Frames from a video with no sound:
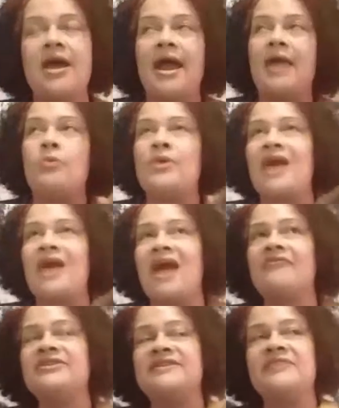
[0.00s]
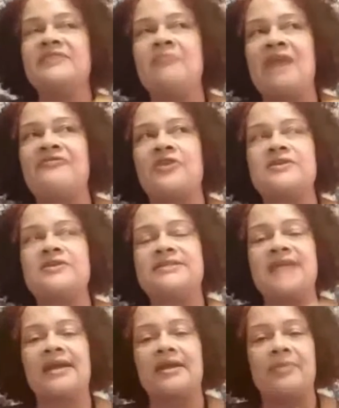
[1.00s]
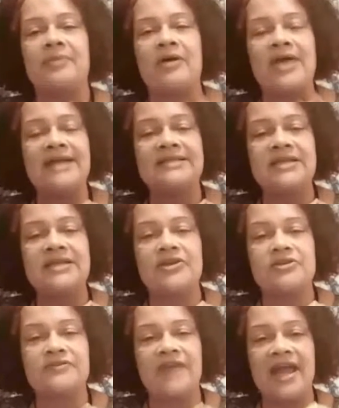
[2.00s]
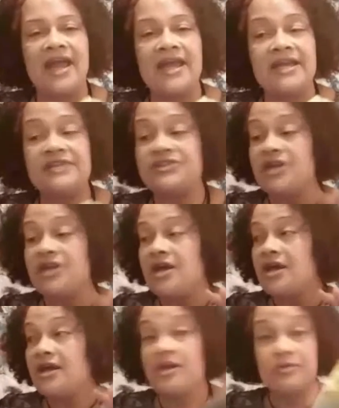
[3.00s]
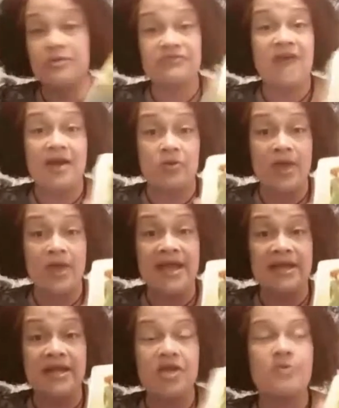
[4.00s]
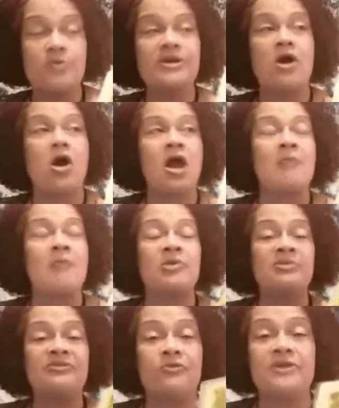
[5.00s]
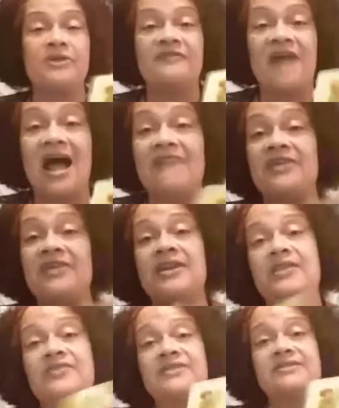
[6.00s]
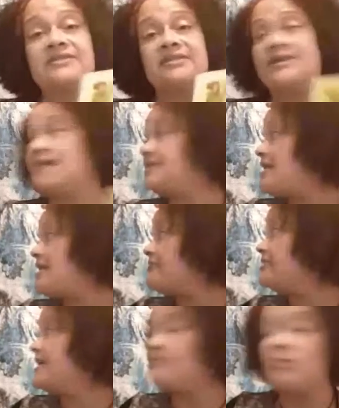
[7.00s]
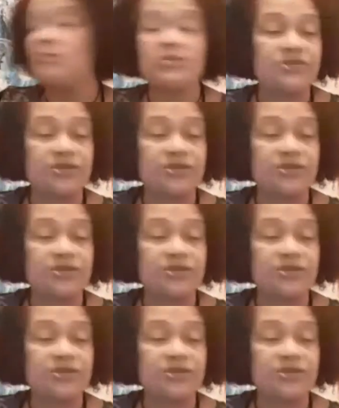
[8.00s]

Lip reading: And when I received my first deck at about 18 years of age, it was Rider-Waite. Here we are. I'm going to be 45, and this is the deck that I relate most to.